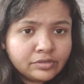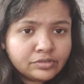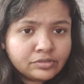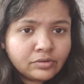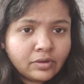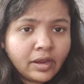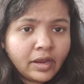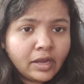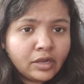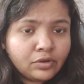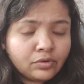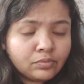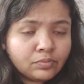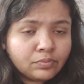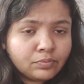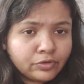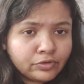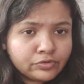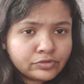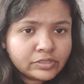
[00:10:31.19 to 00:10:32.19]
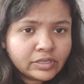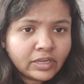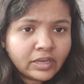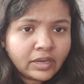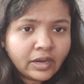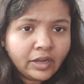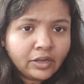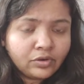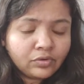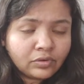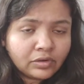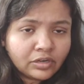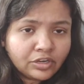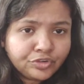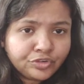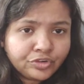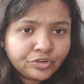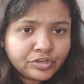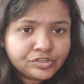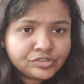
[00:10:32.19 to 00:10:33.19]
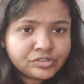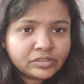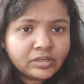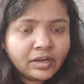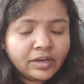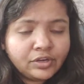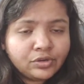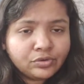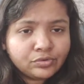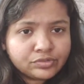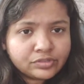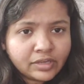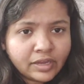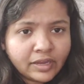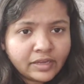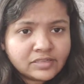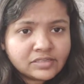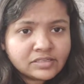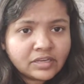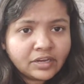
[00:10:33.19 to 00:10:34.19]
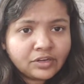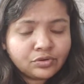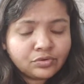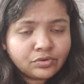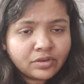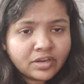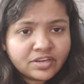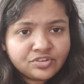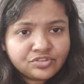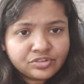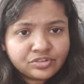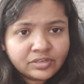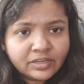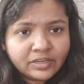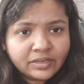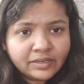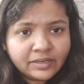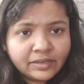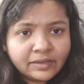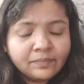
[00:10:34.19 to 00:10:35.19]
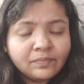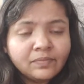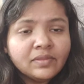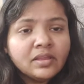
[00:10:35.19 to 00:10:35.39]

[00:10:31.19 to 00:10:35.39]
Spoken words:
So I took music, I took literature, I took science, I took engineering,